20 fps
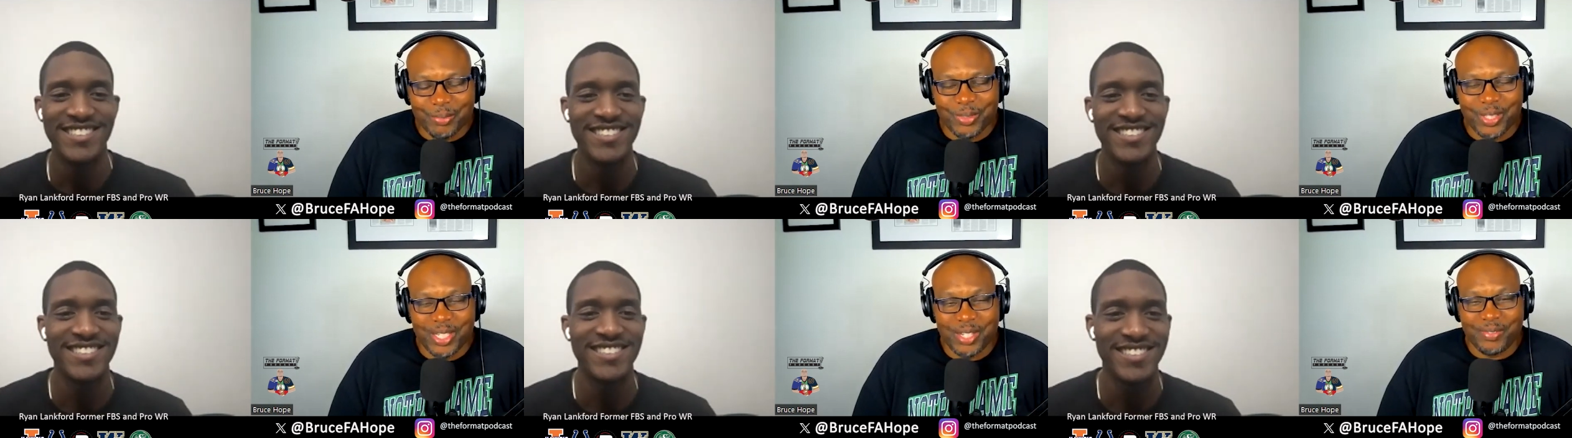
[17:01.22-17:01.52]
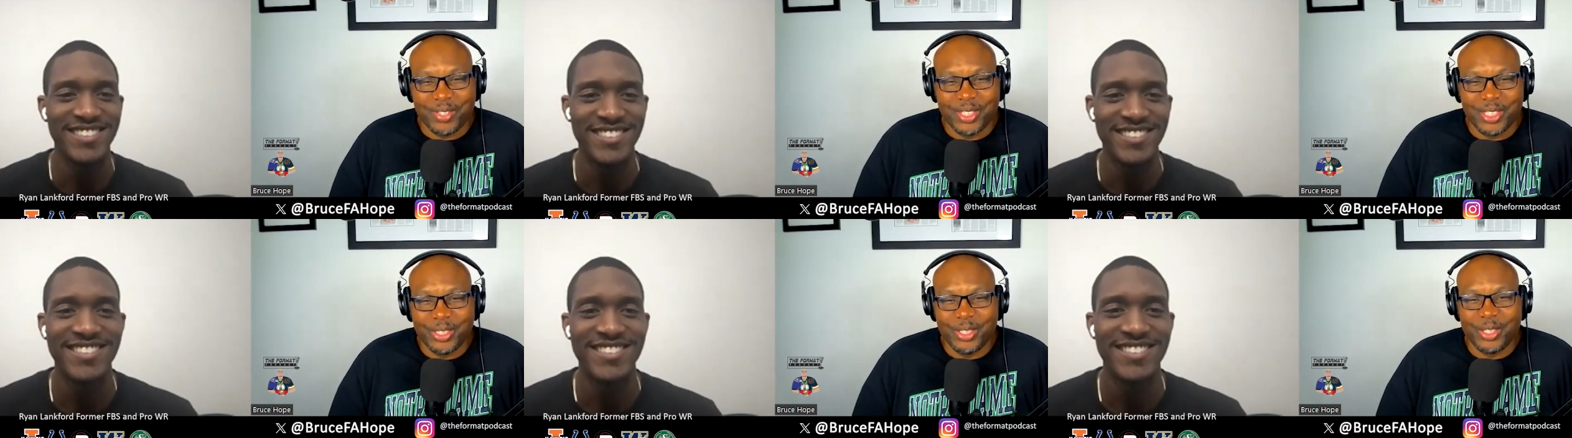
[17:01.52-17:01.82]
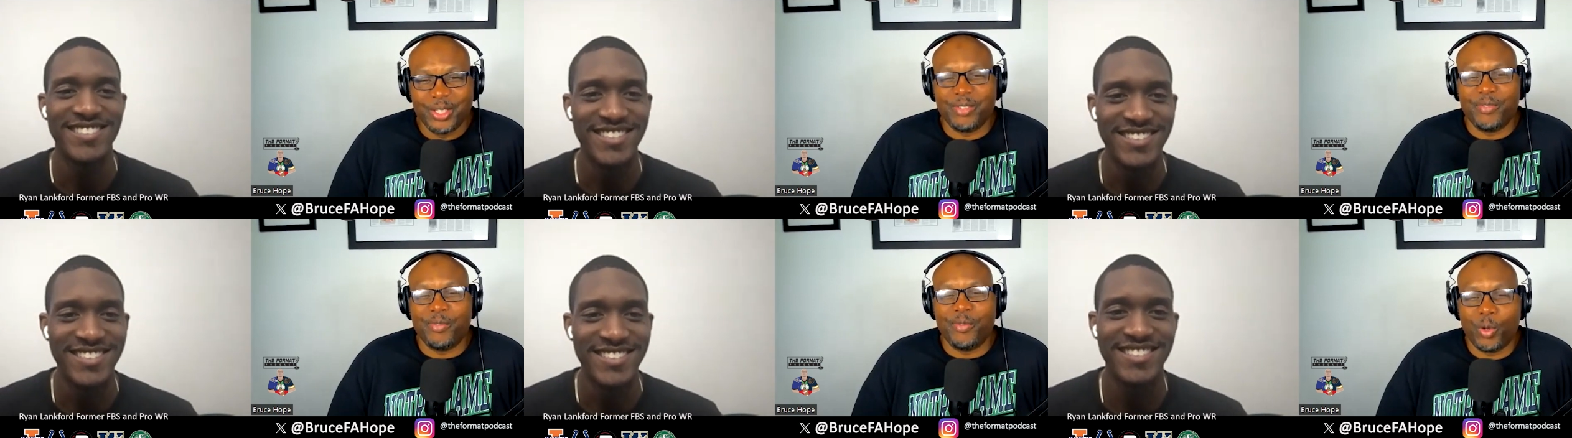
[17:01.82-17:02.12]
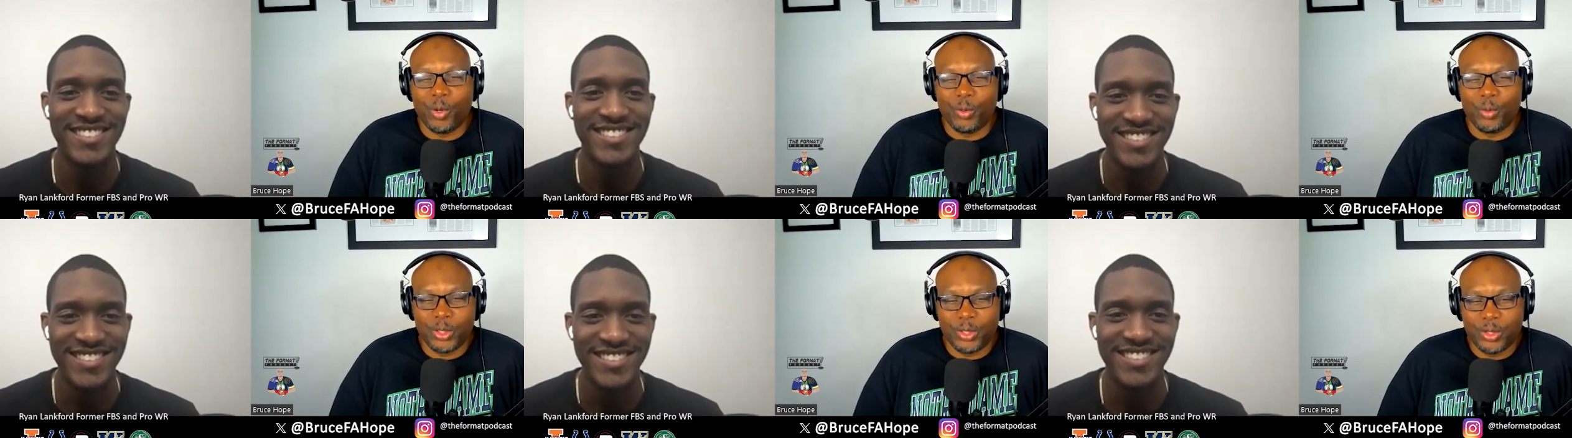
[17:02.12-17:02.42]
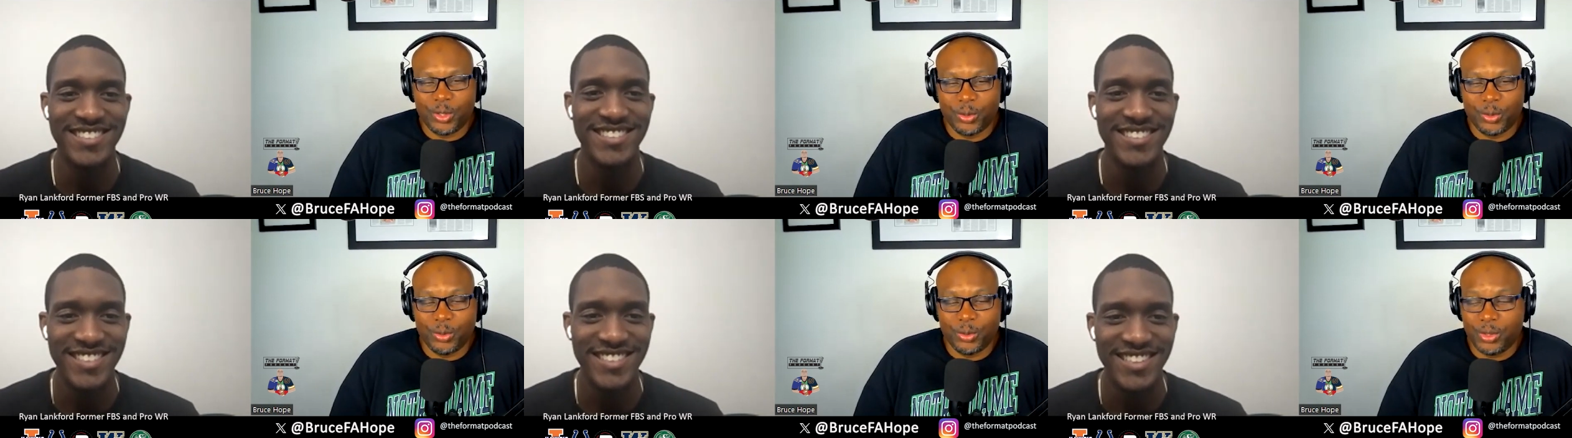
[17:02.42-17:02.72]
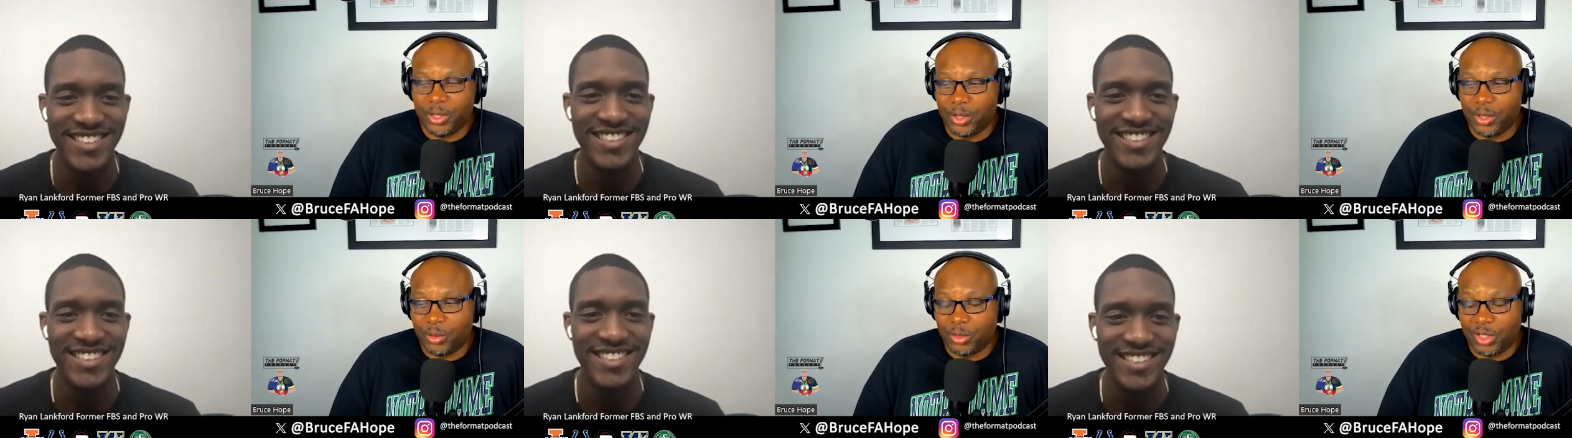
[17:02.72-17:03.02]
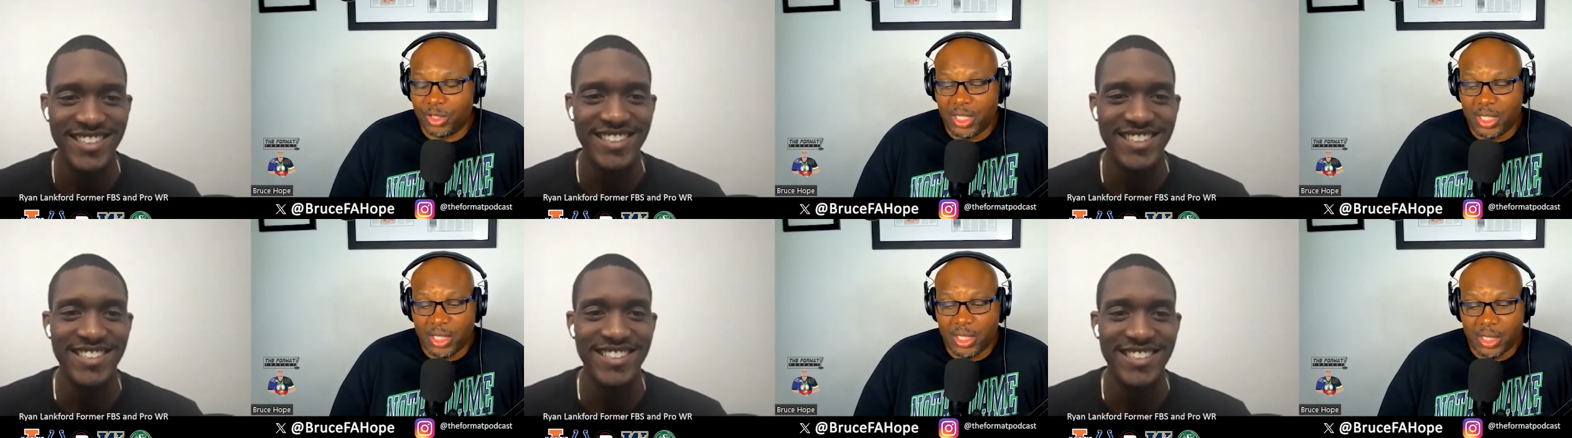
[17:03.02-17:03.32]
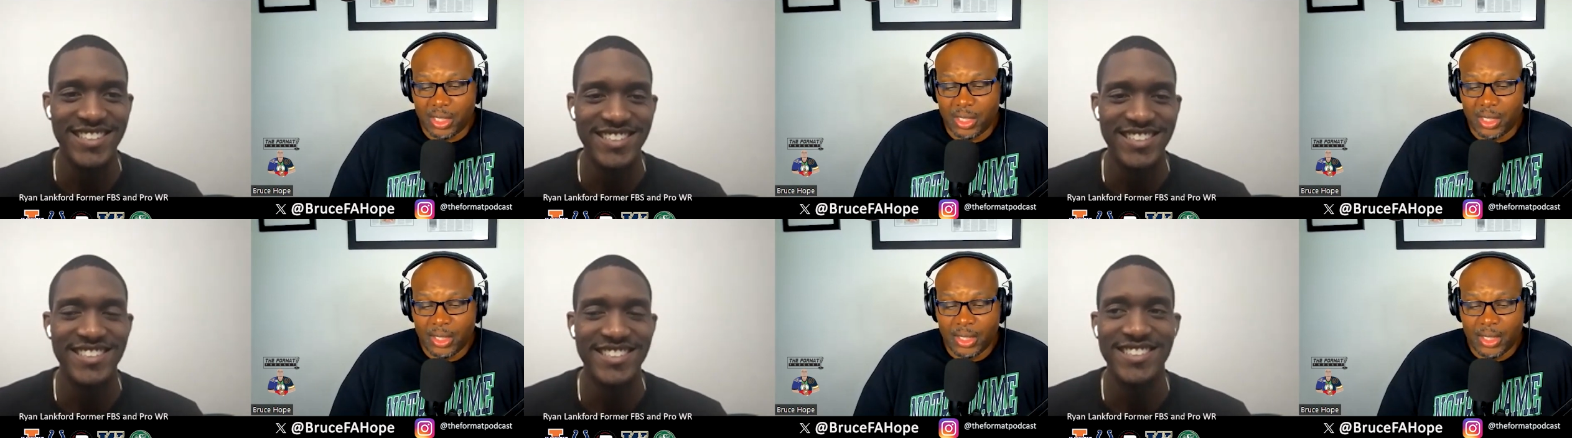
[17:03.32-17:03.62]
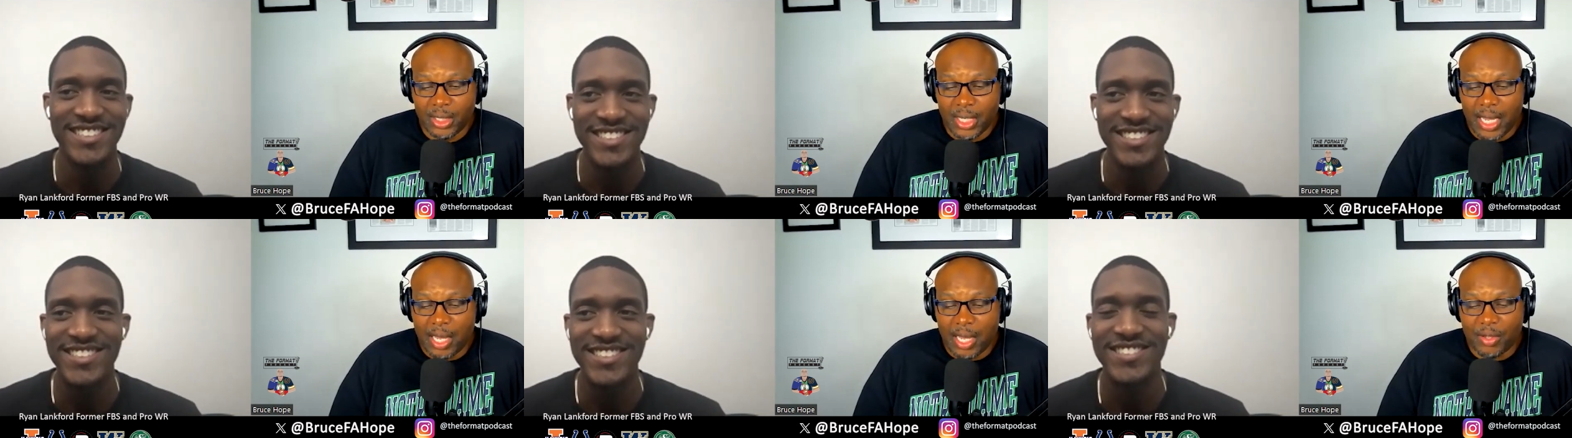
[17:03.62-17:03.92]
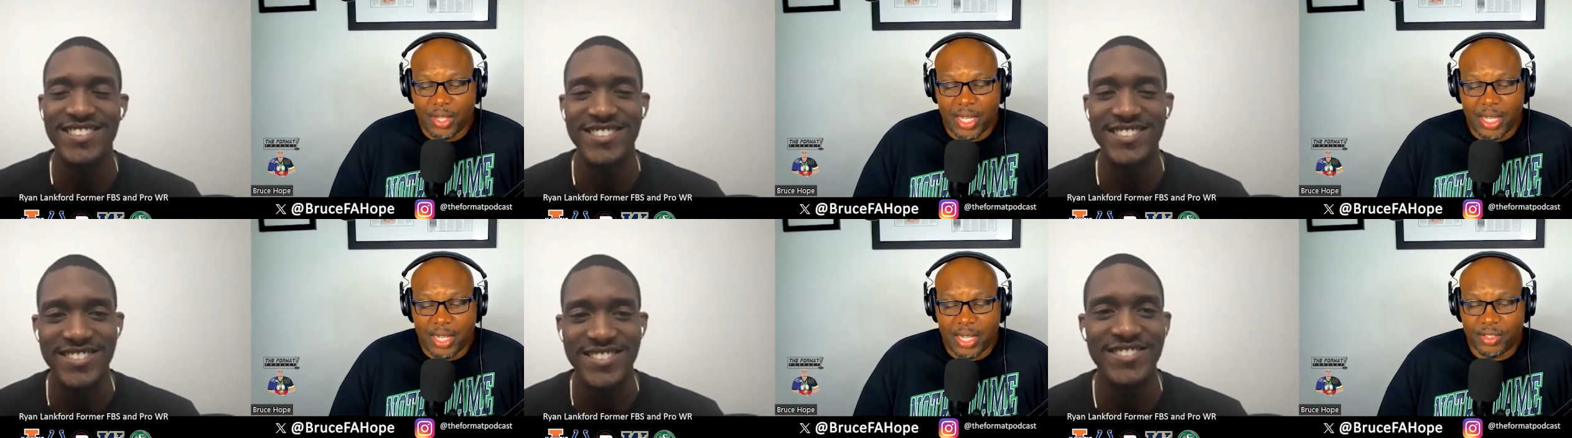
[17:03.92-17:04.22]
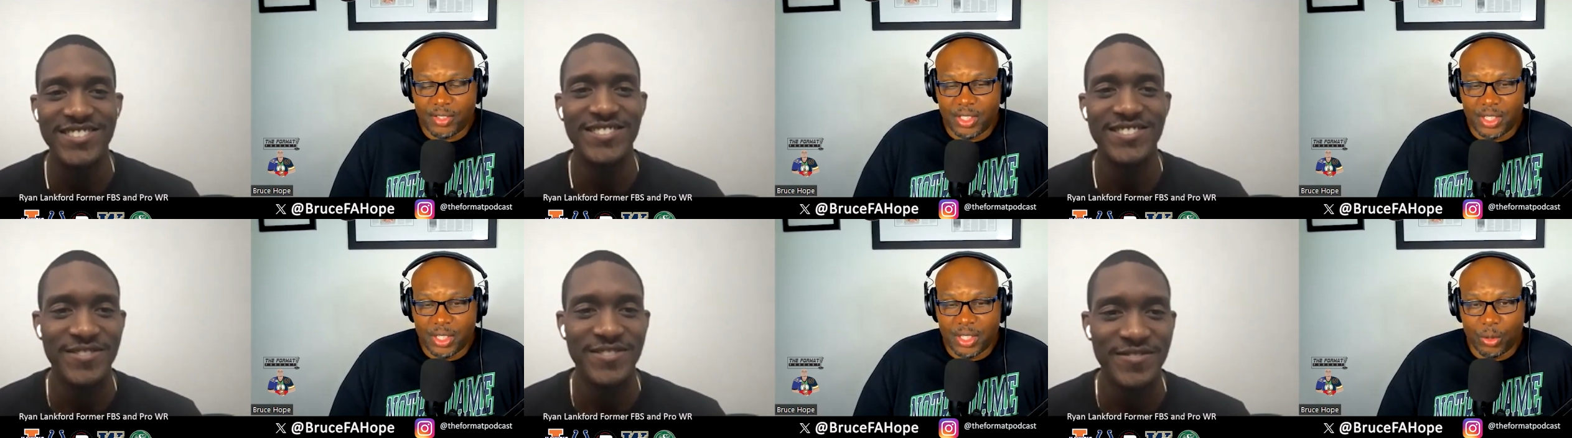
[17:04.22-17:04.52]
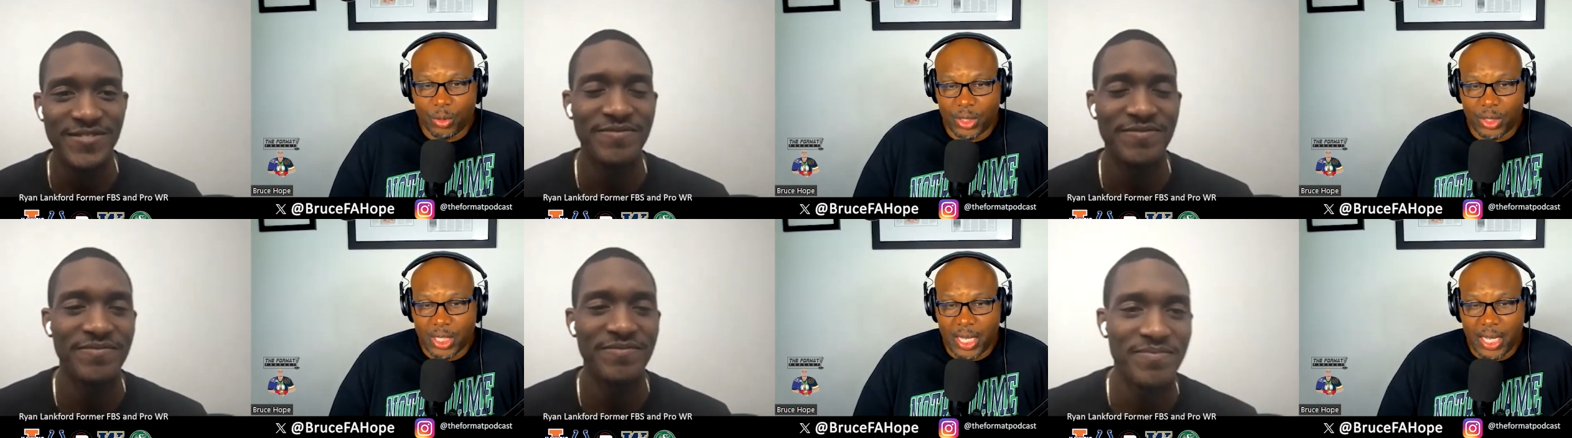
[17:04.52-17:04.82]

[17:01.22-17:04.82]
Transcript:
Speaker 1: I'm definitely looking forward to you know seeing how they have to deal with